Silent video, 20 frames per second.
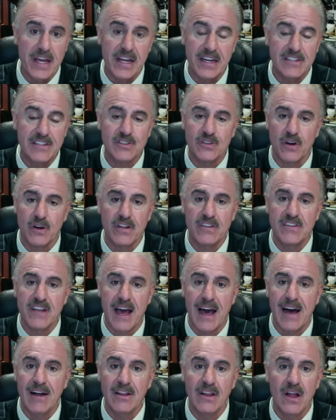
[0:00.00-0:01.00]
It had started
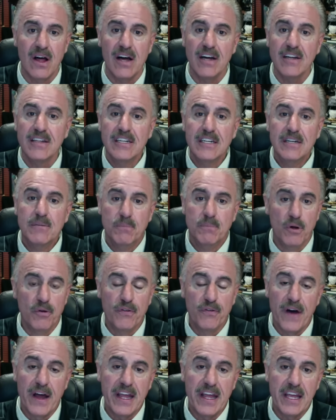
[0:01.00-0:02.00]
to outlaw
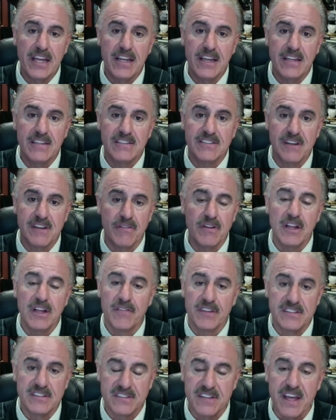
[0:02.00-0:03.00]
bullfighting in several
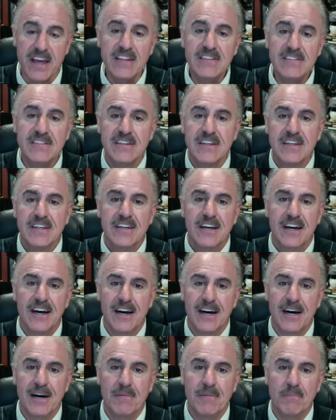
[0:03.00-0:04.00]
of its states,
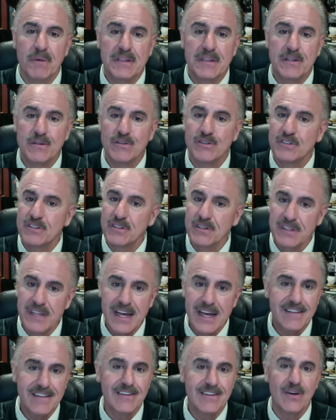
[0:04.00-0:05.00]
but there's still
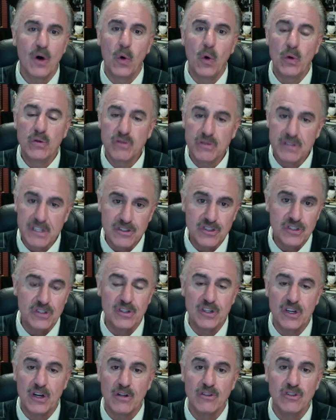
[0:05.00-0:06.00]
that old
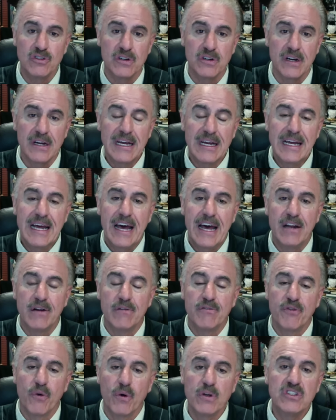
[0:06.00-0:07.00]
traditional culture. And
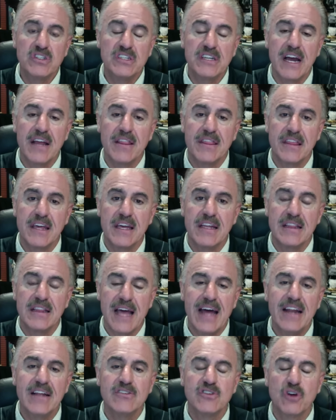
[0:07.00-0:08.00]
unfortunately, I think
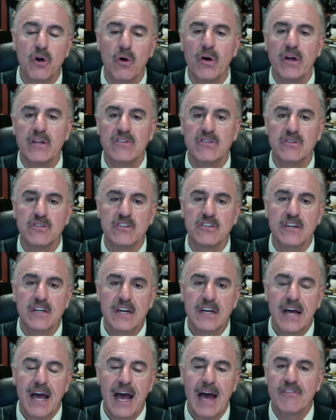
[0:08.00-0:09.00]
that is going to
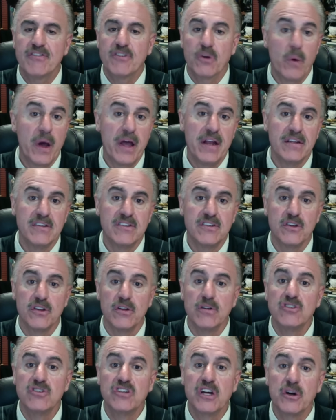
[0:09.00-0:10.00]
have to wait until
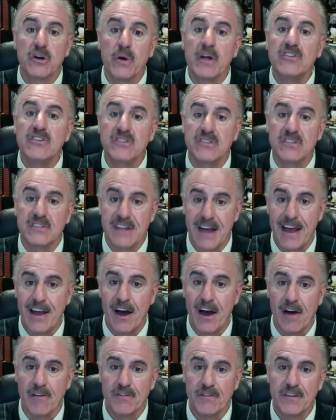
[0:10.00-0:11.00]
those generations
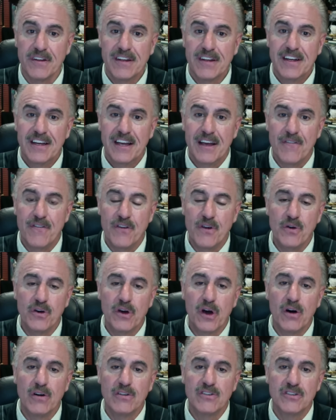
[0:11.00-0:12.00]
die off. If you
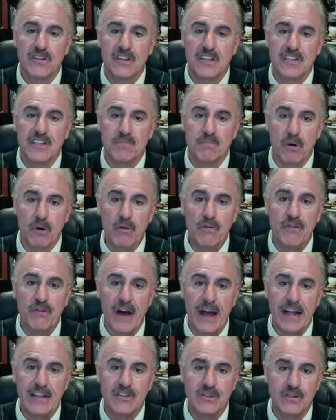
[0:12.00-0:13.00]
go to these
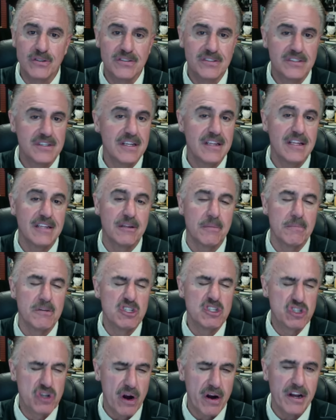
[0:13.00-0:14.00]
bullfights, you'll see that the
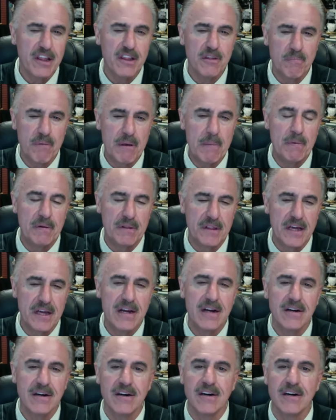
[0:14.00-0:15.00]
majority of the people
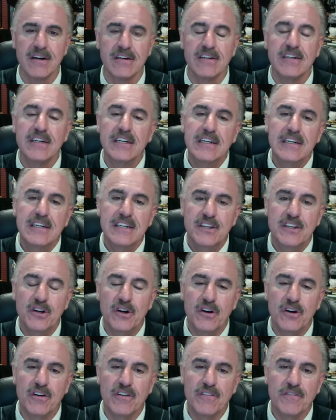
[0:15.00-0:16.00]
there are, you
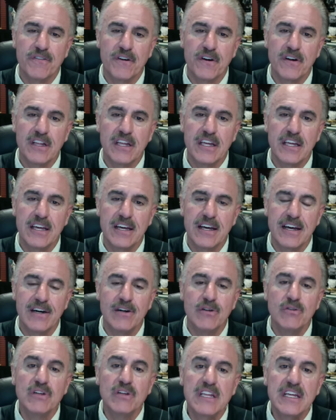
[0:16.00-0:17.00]
know, fairly
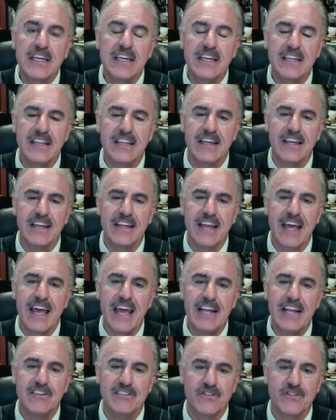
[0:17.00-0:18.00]
elderly in
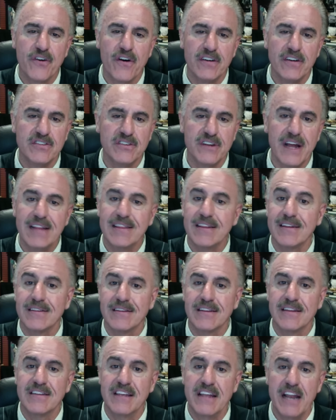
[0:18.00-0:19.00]
age, as far as they're not
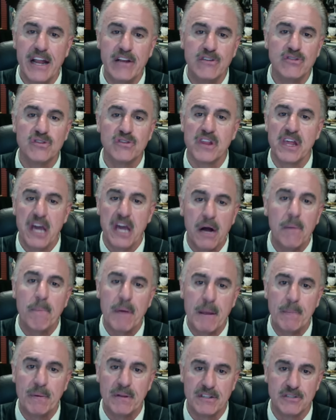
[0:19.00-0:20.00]
the teenagers, the young
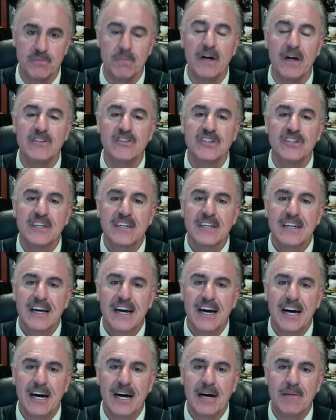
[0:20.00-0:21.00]
people as much.
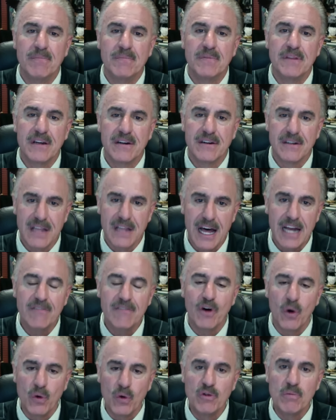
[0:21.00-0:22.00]
There are a lot
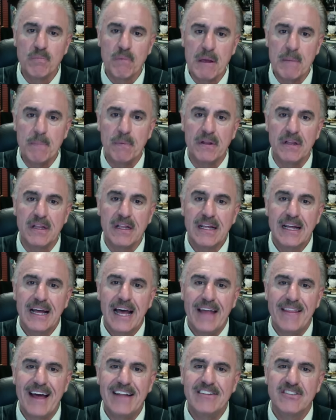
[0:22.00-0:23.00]
of older people,
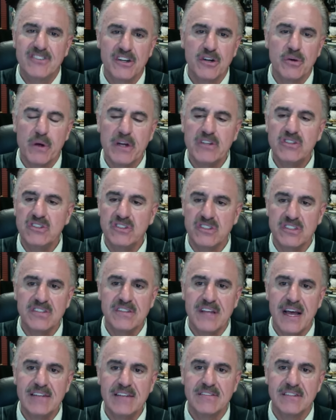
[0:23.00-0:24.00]
and that generation
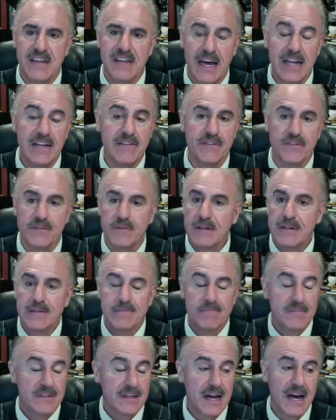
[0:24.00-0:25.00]
just has to kind of,
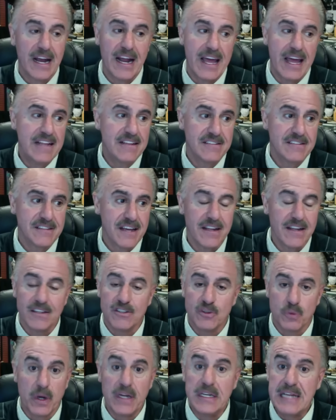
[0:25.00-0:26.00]
God, I hate to say it
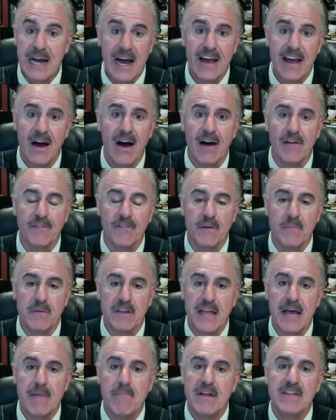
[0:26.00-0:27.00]
this way, die off. I
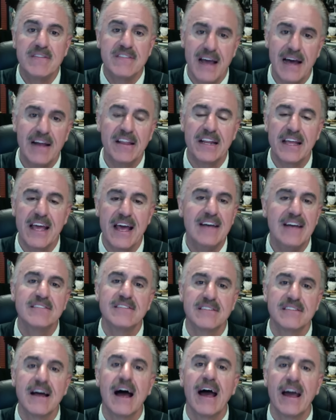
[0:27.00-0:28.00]
mean, that mentality has
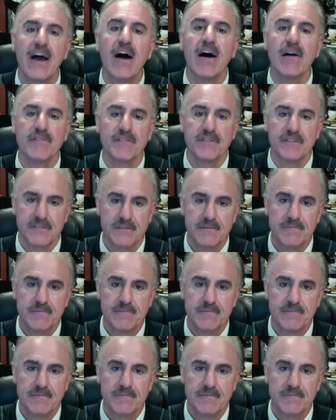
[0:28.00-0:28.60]
to die off.